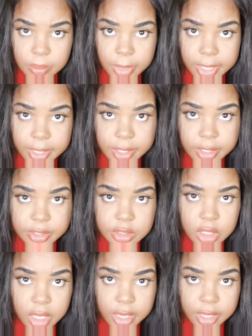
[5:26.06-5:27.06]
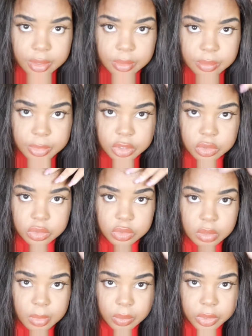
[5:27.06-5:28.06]
My hair is not out, but you do
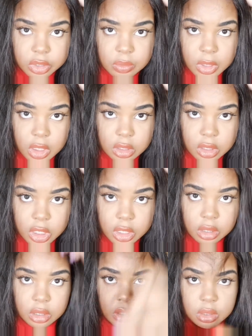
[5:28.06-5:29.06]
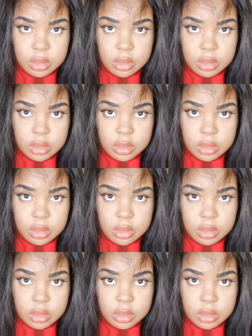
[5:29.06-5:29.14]
see my widow's peak under there.